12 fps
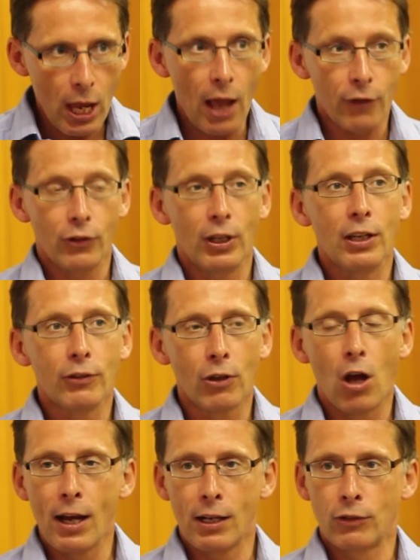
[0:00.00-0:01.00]
it is
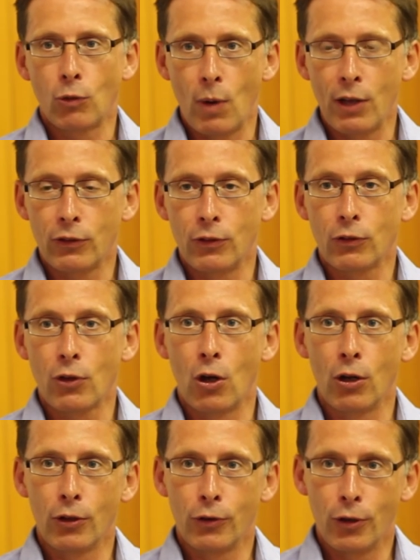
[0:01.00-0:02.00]
likely as a Western
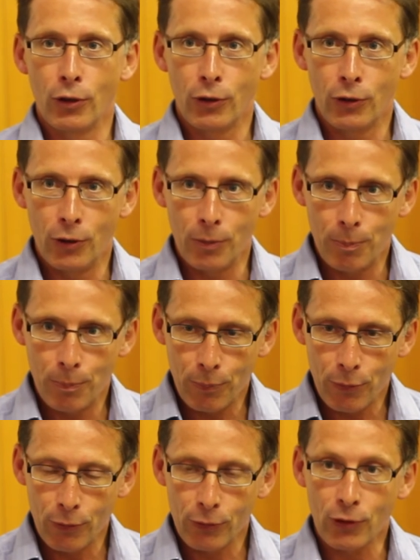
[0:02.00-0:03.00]
scholar that
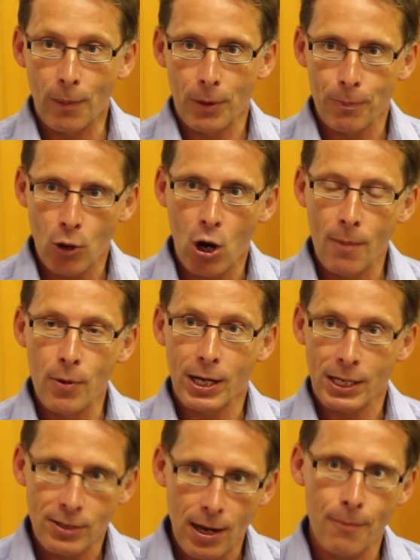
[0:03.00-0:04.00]
some of the primary
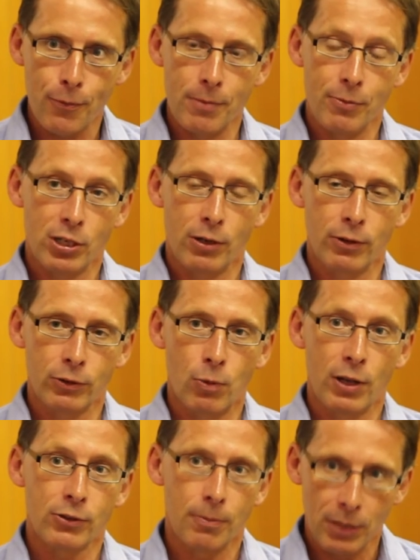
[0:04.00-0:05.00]
contemporary material is
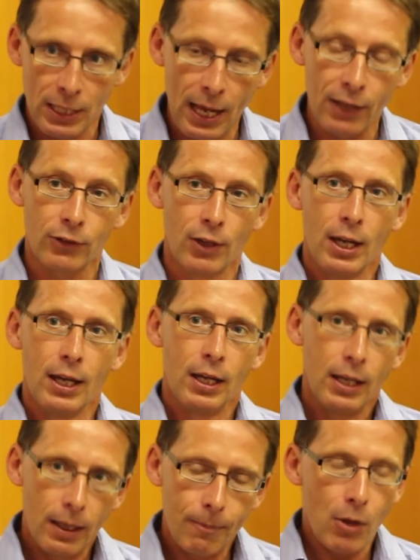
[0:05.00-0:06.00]
Western, but yes,
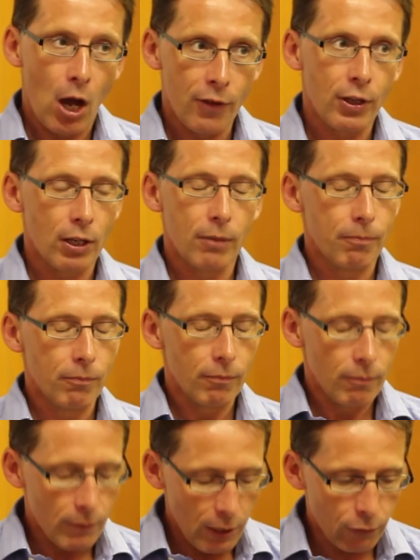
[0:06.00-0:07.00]
I think
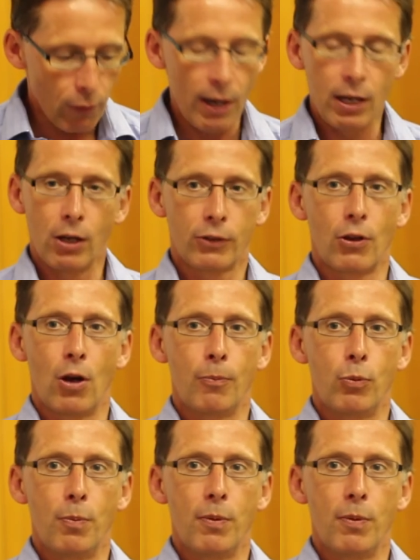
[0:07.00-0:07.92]
the Israeli example